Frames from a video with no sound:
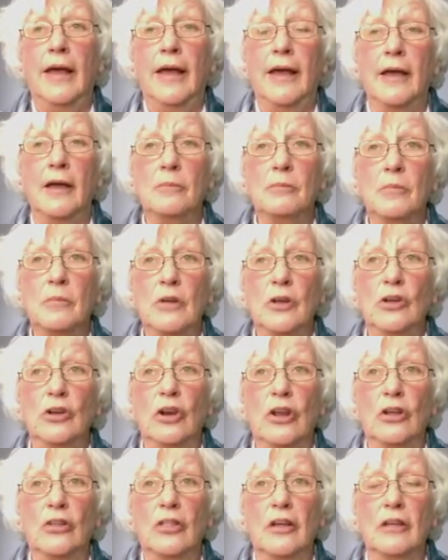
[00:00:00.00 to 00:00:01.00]
you
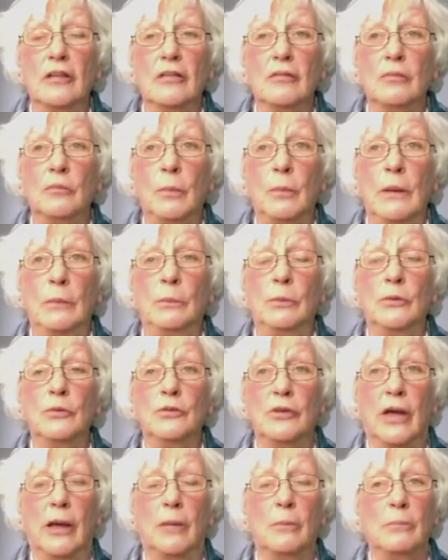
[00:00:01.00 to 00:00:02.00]
know, that people
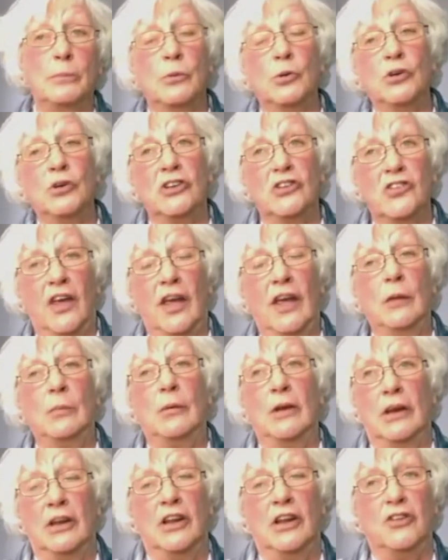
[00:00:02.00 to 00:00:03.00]
can book a
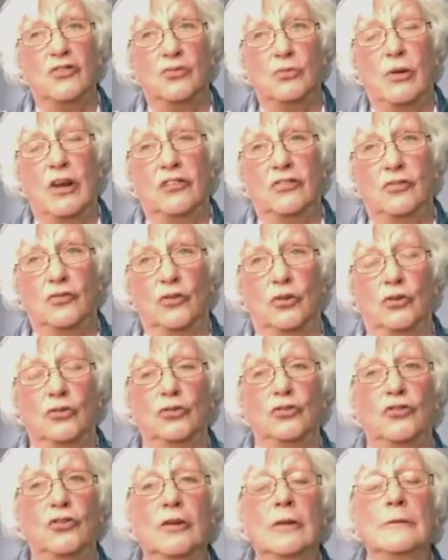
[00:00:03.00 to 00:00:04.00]
table in his
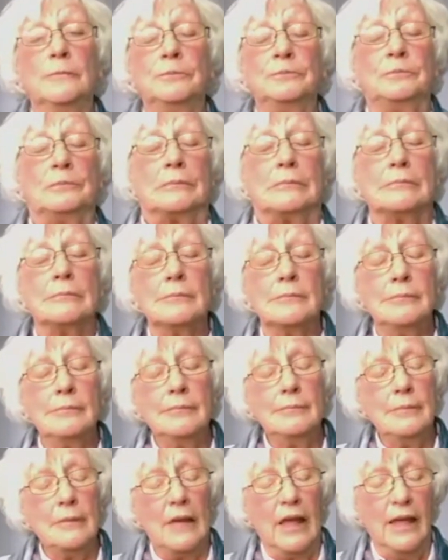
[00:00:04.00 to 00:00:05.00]
restaurant.
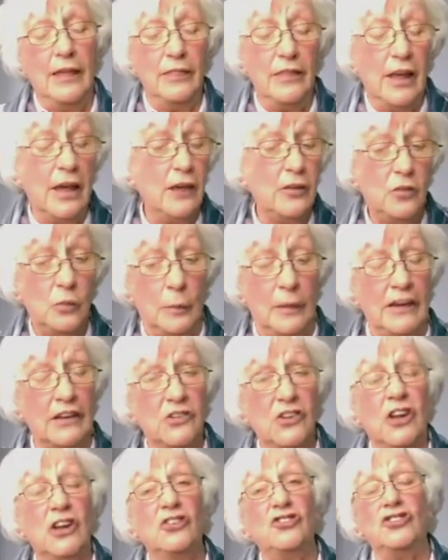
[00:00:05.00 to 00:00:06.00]
And the
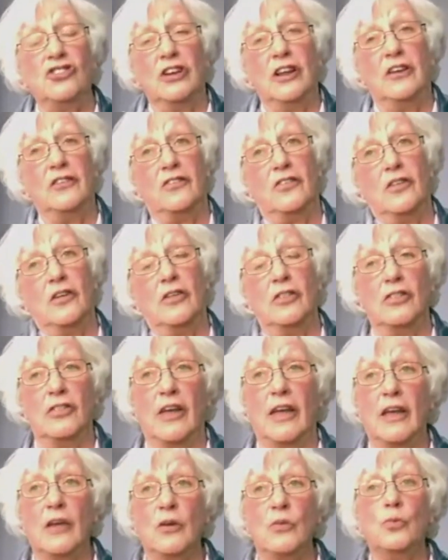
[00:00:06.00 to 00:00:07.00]
expectation is that
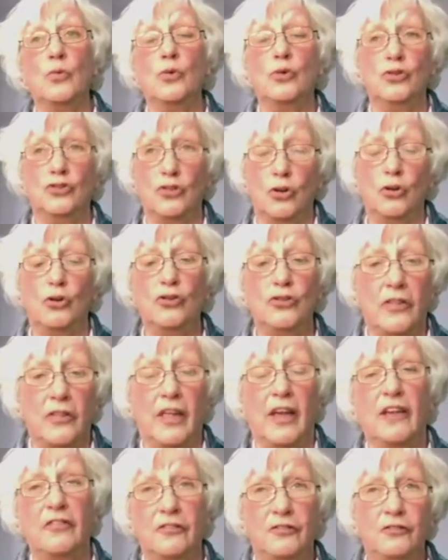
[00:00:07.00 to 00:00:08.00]
they would order
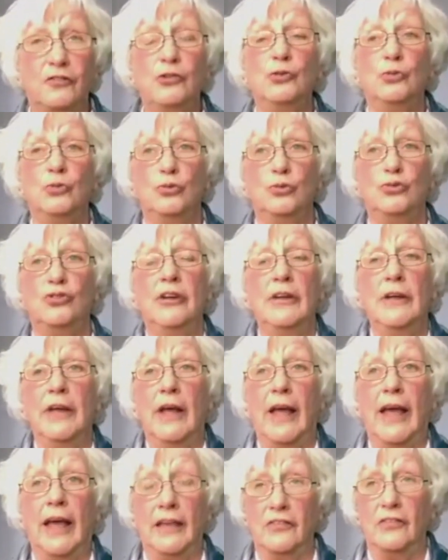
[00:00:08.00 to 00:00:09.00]
their food
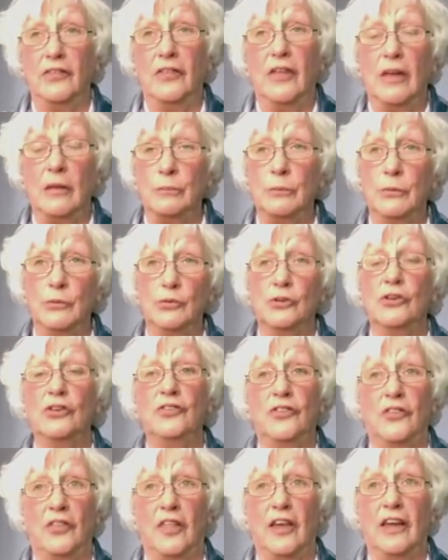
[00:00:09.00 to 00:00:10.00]
as they
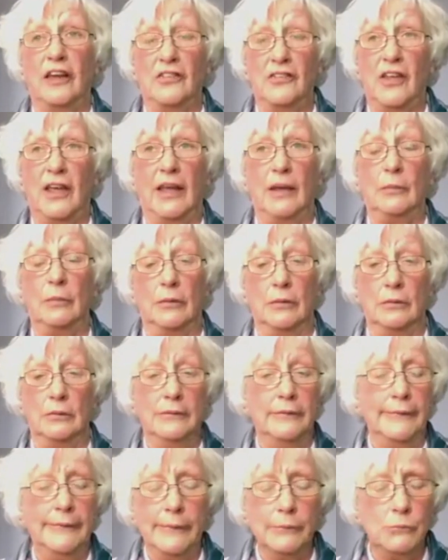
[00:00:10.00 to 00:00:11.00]
booked their
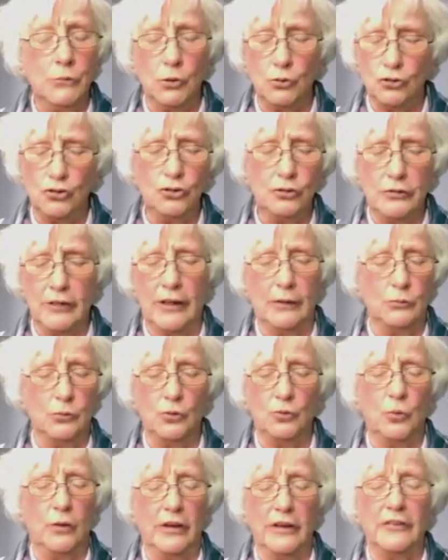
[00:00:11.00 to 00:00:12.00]
table. Not sure that
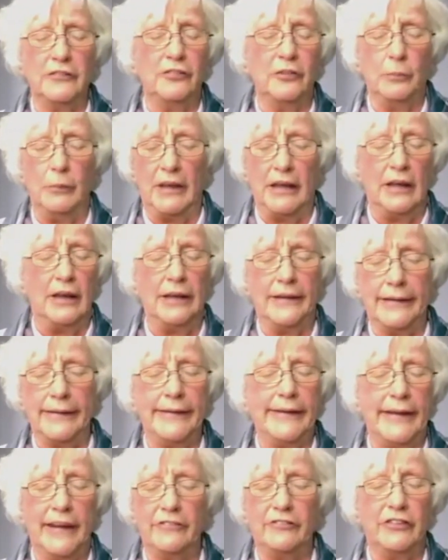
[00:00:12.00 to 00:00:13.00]
would work for me. I
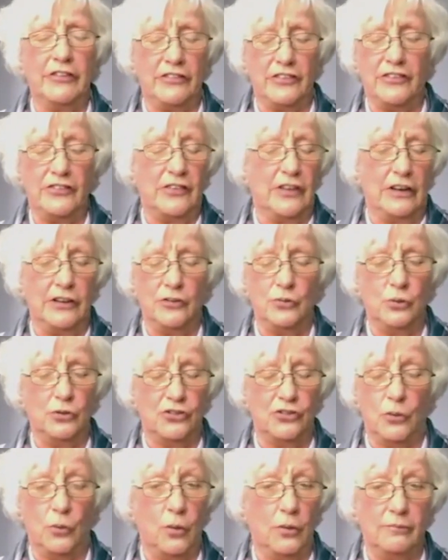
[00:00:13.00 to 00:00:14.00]
can never decide
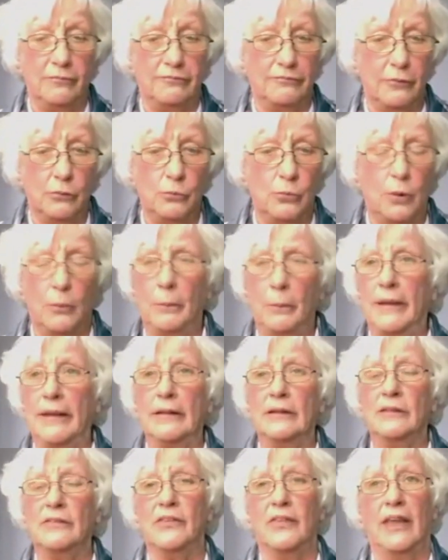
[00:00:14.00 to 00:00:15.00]
what I want from one
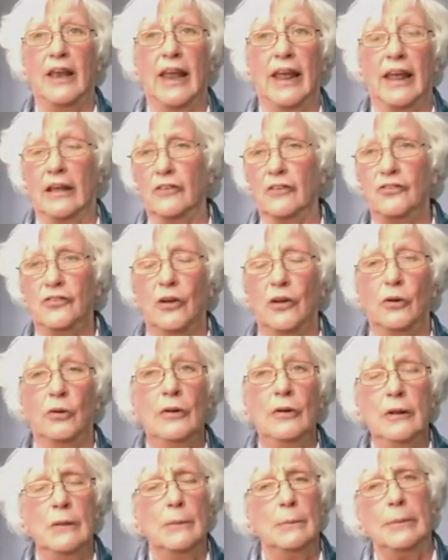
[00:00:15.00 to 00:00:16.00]
meal to the next.
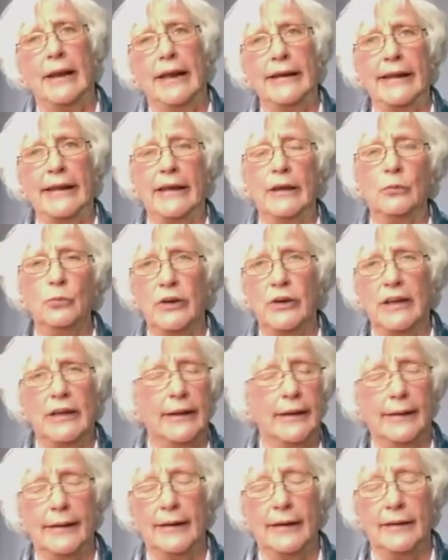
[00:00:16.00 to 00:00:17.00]
So planning a
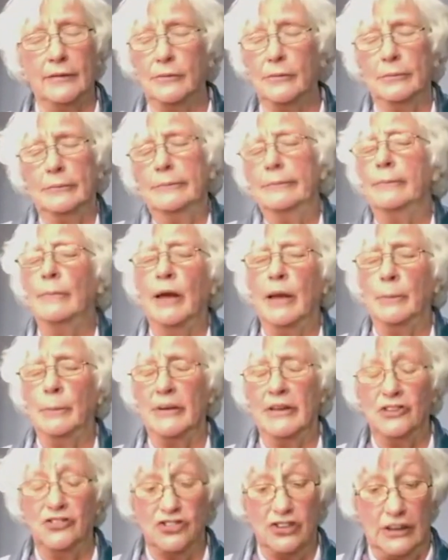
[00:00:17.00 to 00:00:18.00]
week ahead might
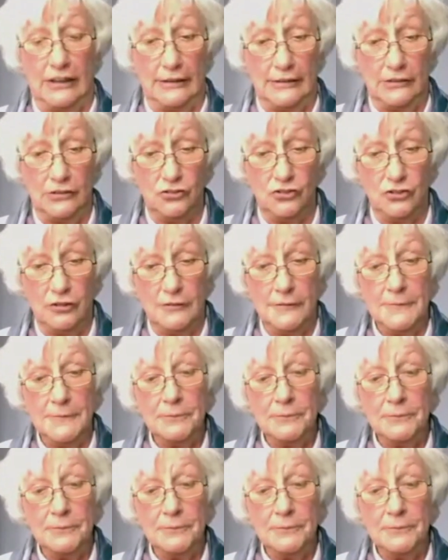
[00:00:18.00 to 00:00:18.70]
be a challenge.